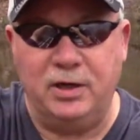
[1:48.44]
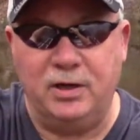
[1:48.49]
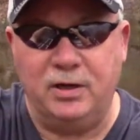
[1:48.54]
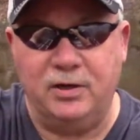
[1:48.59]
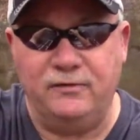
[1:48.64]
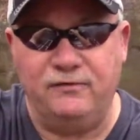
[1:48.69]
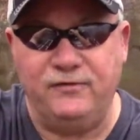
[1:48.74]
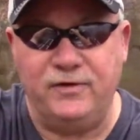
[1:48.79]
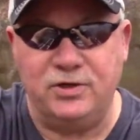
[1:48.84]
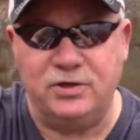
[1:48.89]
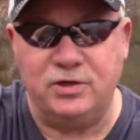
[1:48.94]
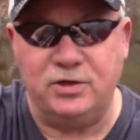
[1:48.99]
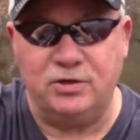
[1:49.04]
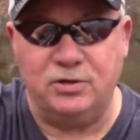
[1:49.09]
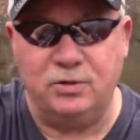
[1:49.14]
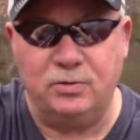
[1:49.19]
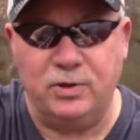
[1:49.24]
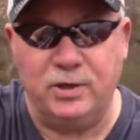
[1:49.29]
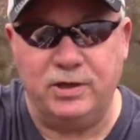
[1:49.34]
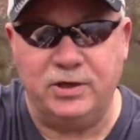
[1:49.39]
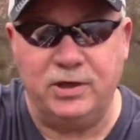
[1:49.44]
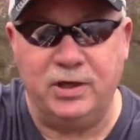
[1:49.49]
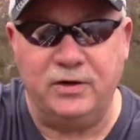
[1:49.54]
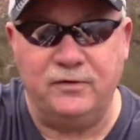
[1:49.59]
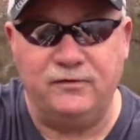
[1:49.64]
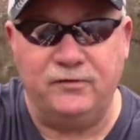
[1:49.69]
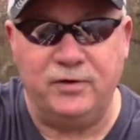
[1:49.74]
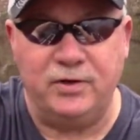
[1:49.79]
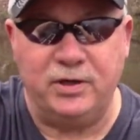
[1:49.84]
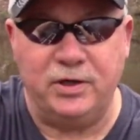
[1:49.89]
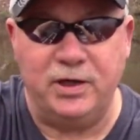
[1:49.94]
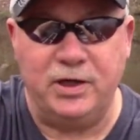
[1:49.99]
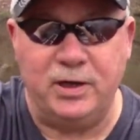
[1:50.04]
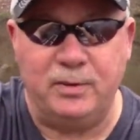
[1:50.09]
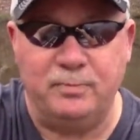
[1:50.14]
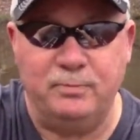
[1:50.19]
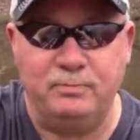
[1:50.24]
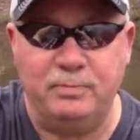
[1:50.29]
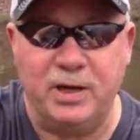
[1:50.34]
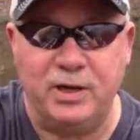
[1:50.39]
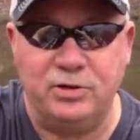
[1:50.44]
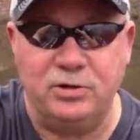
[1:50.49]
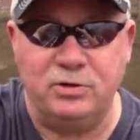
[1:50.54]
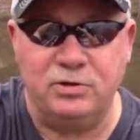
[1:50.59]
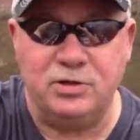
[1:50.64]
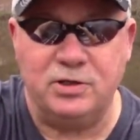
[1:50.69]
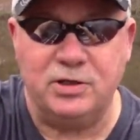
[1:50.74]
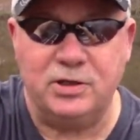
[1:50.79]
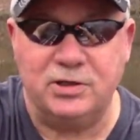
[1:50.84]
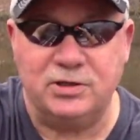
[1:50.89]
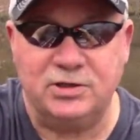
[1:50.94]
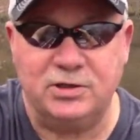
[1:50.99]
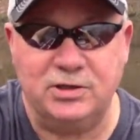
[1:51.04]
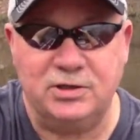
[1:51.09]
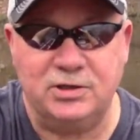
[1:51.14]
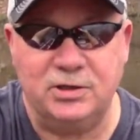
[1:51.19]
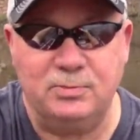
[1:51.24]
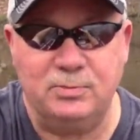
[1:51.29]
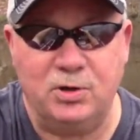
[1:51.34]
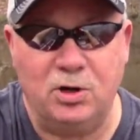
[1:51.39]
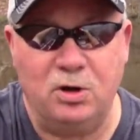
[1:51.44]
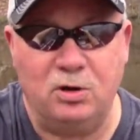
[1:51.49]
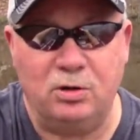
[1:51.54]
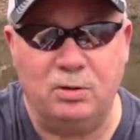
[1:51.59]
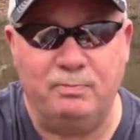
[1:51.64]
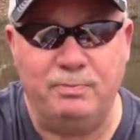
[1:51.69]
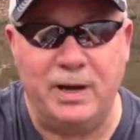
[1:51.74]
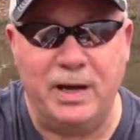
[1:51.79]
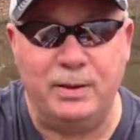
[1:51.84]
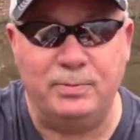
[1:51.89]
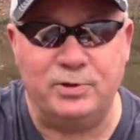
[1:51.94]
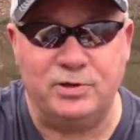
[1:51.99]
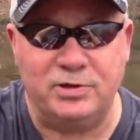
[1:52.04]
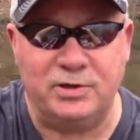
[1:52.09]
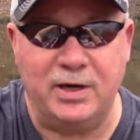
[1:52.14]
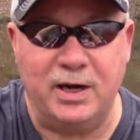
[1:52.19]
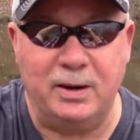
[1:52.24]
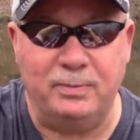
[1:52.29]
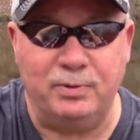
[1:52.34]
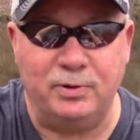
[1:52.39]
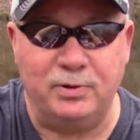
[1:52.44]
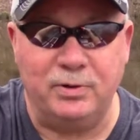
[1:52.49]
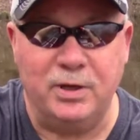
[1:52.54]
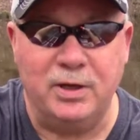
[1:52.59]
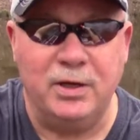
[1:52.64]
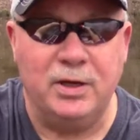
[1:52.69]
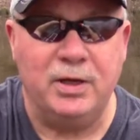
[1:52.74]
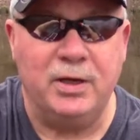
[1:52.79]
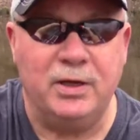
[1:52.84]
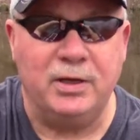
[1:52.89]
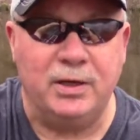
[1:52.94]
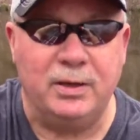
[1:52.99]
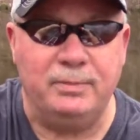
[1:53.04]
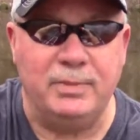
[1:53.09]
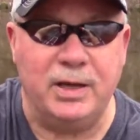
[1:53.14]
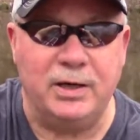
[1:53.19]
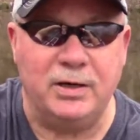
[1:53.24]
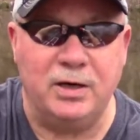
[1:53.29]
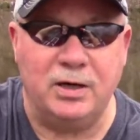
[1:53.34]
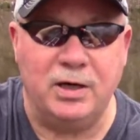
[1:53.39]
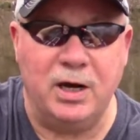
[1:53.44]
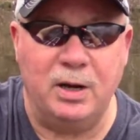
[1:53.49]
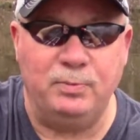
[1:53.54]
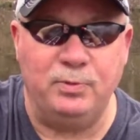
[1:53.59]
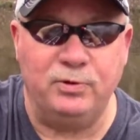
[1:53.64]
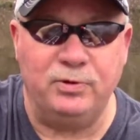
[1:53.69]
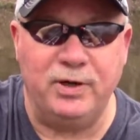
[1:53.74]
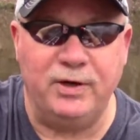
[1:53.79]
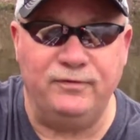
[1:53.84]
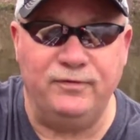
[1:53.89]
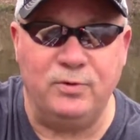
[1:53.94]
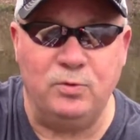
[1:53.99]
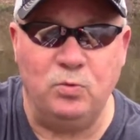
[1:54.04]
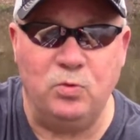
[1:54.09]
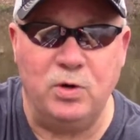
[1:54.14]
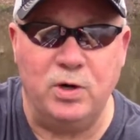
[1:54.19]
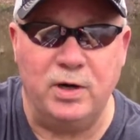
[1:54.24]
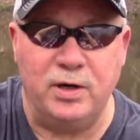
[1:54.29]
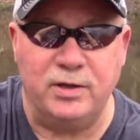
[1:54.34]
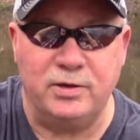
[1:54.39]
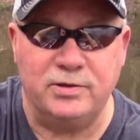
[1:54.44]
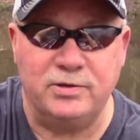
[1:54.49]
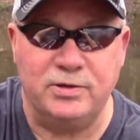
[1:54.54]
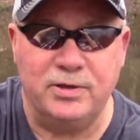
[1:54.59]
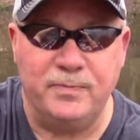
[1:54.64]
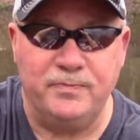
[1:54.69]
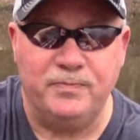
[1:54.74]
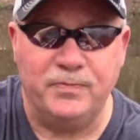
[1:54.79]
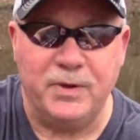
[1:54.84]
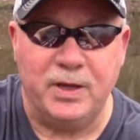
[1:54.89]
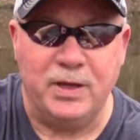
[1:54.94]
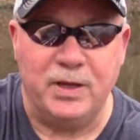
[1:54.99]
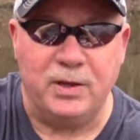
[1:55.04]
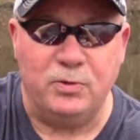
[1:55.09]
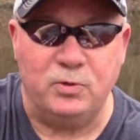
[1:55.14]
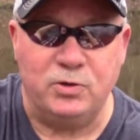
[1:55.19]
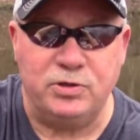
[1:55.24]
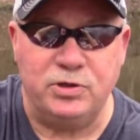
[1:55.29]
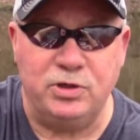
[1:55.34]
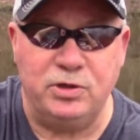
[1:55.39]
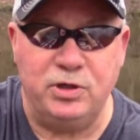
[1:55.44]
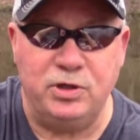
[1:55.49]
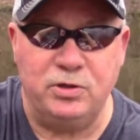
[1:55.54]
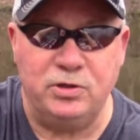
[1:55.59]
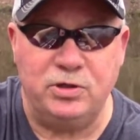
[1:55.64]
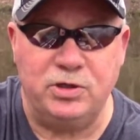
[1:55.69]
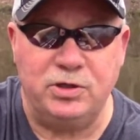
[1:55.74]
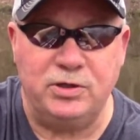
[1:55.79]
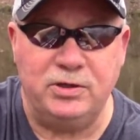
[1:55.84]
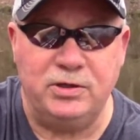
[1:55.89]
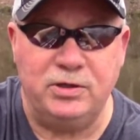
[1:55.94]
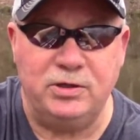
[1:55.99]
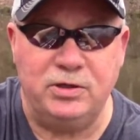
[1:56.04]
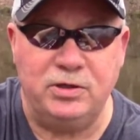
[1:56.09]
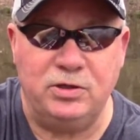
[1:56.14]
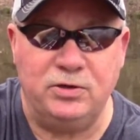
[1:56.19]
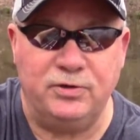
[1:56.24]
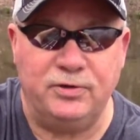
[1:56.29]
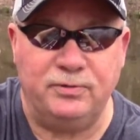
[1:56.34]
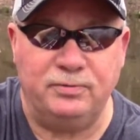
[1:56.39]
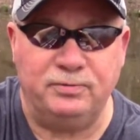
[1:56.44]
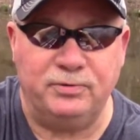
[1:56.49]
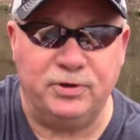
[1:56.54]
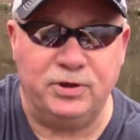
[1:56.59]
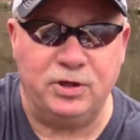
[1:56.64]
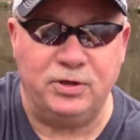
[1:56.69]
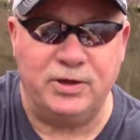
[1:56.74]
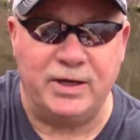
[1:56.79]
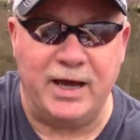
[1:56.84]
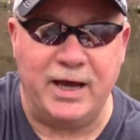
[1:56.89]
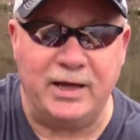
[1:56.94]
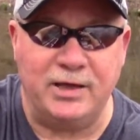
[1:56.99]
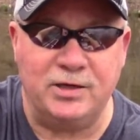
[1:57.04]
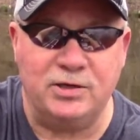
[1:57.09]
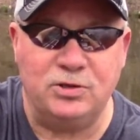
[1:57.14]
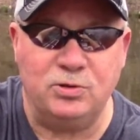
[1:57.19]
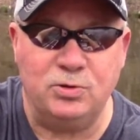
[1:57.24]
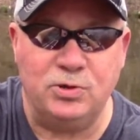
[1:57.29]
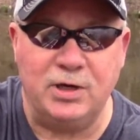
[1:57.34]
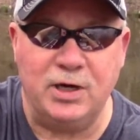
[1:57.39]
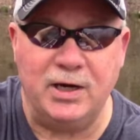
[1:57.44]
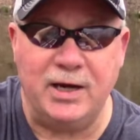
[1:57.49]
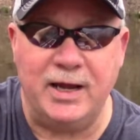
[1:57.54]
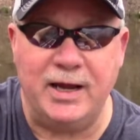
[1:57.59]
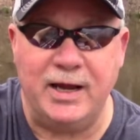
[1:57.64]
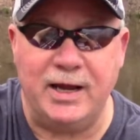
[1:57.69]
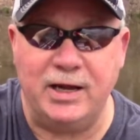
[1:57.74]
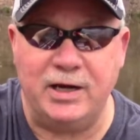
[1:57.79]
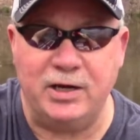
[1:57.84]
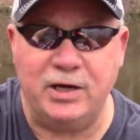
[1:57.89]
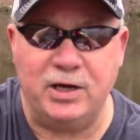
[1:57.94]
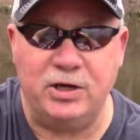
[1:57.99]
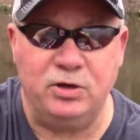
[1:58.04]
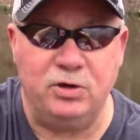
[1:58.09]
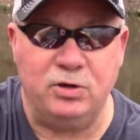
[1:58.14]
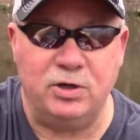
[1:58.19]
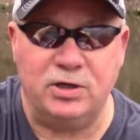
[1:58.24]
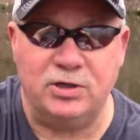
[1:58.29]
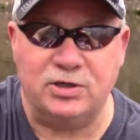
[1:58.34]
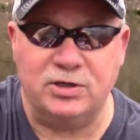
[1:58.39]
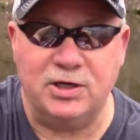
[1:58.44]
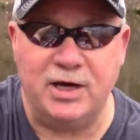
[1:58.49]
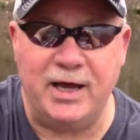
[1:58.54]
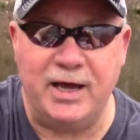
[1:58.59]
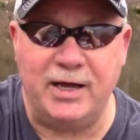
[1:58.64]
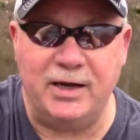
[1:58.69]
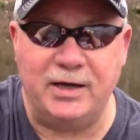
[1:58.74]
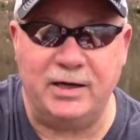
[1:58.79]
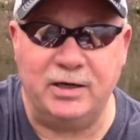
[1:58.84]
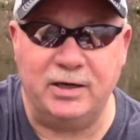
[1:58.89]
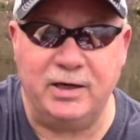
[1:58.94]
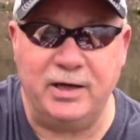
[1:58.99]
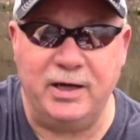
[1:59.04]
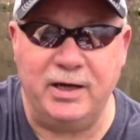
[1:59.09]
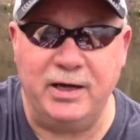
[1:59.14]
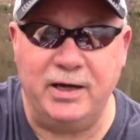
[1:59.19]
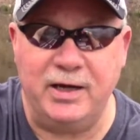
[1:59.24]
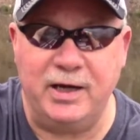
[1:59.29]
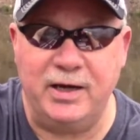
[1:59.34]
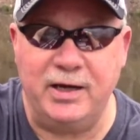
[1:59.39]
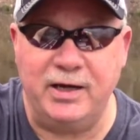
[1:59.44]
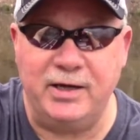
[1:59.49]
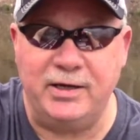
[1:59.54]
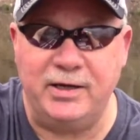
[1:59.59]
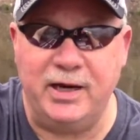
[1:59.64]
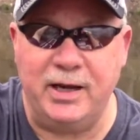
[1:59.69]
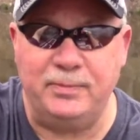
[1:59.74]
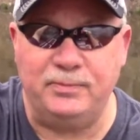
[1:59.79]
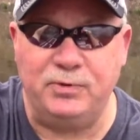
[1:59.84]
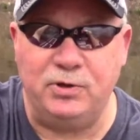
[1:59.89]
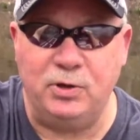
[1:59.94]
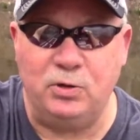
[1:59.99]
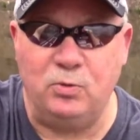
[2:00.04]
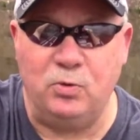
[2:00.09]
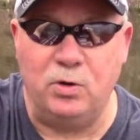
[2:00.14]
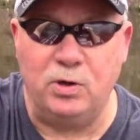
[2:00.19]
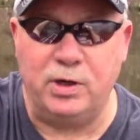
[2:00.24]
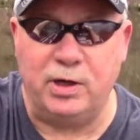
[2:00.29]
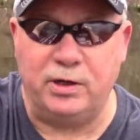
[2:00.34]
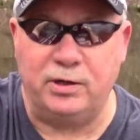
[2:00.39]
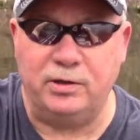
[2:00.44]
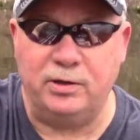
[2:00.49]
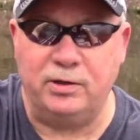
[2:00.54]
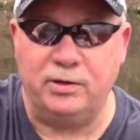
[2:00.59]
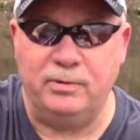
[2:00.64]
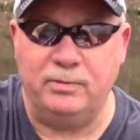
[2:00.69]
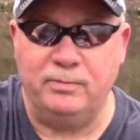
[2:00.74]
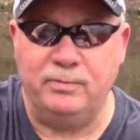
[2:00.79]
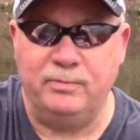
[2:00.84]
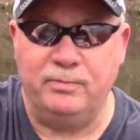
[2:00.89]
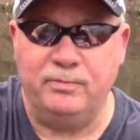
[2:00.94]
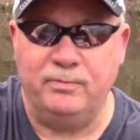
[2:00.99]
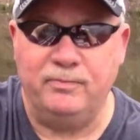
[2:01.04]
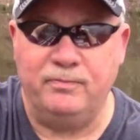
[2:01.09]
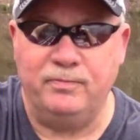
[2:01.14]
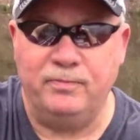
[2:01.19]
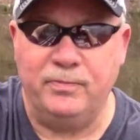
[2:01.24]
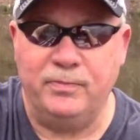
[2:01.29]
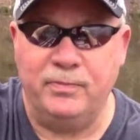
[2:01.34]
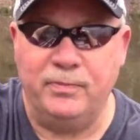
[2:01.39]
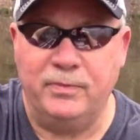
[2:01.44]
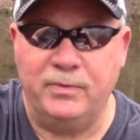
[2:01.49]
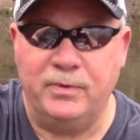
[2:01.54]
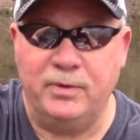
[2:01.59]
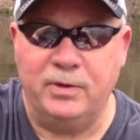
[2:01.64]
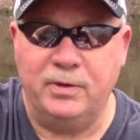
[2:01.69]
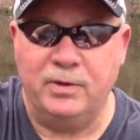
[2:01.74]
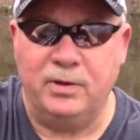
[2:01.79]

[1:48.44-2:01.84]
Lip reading: fishes only 10 foot deep by using this system called a bobber stopper. They make a couple different ones, and what you do is you tie this on your line and you can slide it at any depth you want it.